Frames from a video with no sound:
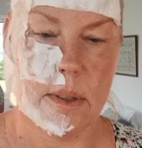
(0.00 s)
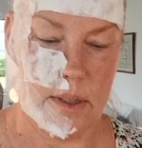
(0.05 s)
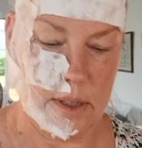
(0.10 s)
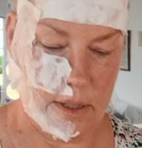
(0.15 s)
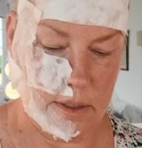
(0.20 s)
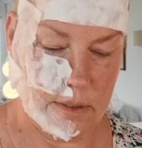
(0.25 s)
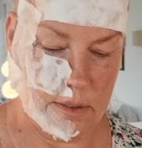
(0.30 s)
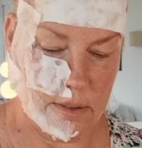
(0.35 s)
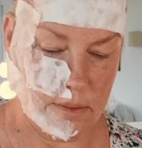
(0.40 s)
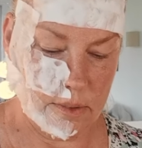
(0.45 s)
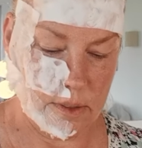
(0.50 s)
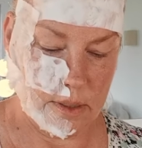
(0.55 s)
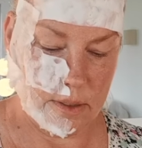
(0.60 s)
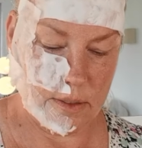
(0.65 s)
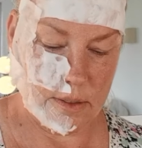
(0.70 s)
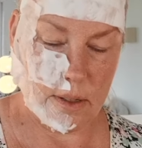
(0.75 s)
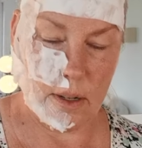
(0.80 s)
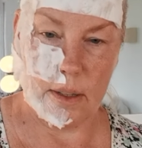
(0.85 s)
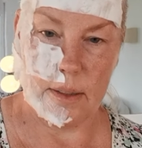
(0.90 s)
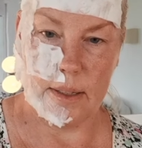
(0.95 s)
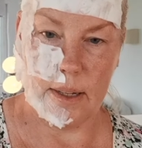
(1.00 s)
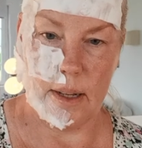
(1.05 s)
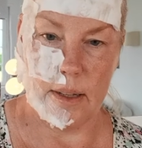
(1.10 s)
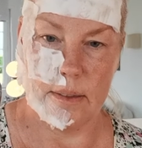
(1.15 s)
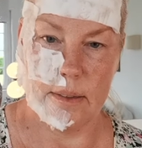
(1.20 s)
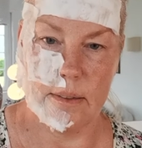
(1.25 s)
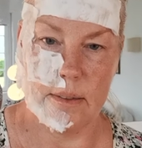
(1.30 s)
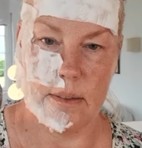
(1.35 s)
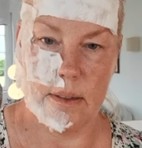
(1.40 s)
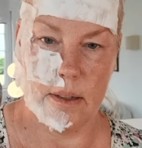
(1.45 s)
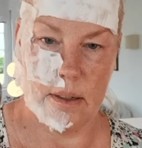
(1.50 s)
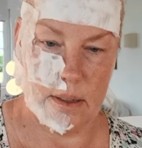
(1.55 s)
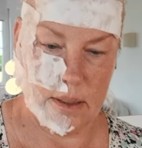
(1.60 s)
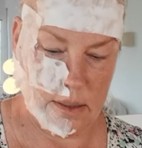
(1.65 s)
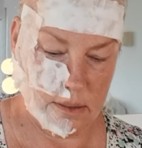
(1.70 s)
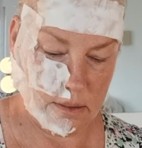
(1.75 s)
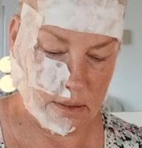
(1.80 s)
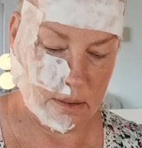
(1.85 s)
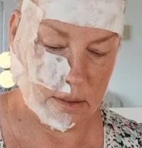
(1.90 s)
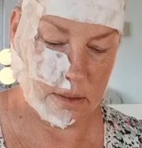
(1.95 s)
Okay, so I'm going to start the other
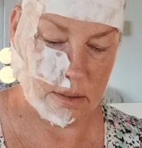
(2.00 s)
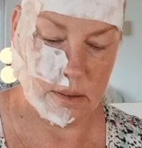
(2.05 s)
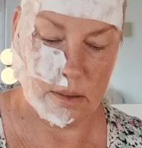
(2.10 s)
side.